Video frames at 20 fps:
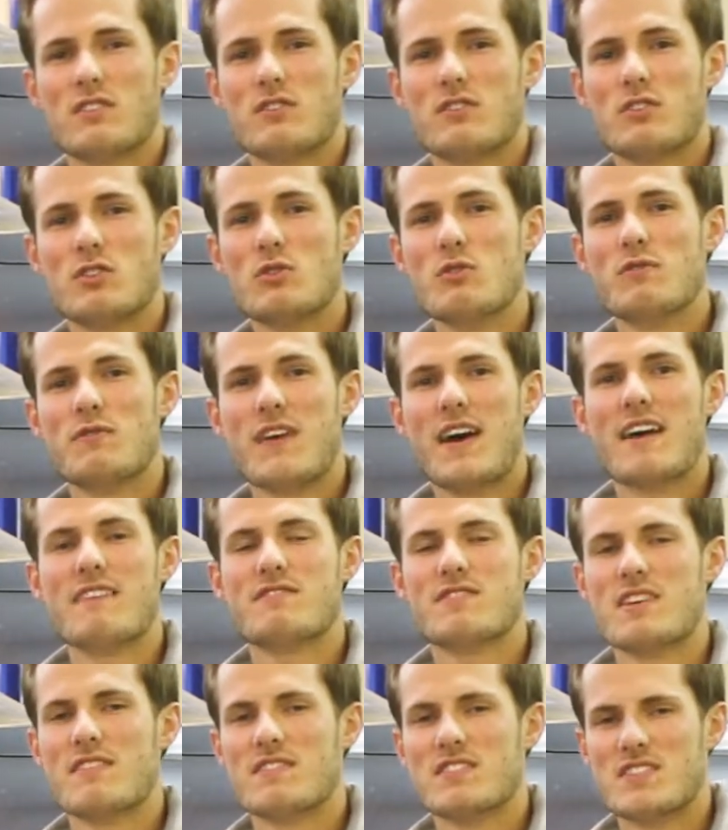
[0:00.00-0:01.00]

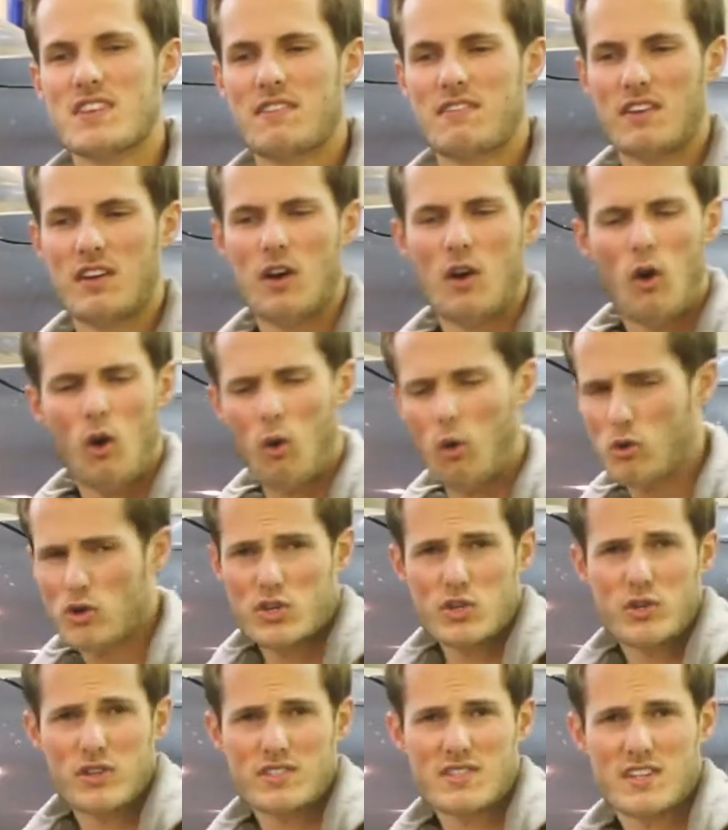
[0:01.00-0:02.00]
2577 or
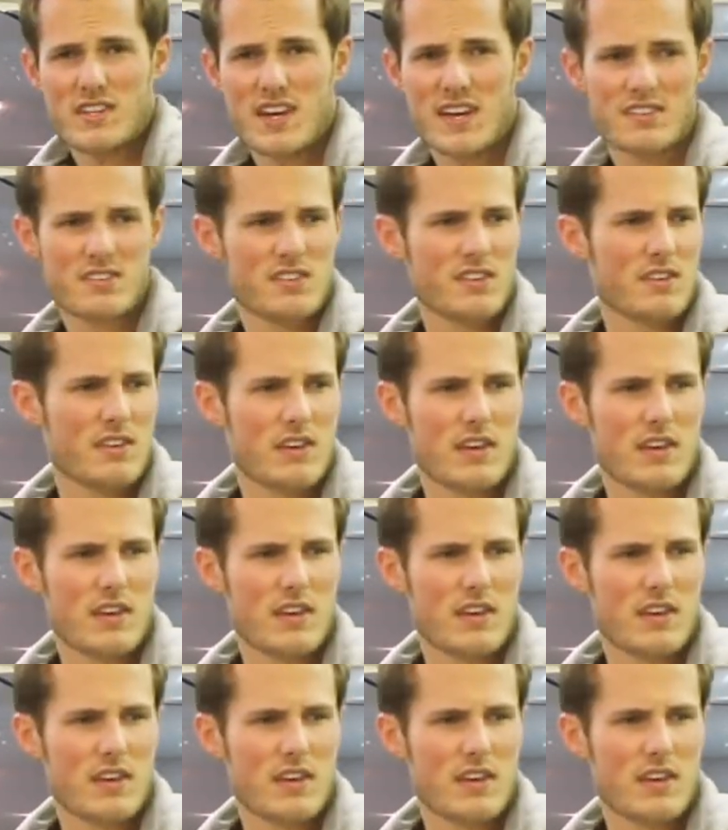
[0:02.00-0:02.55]
shoot us a text,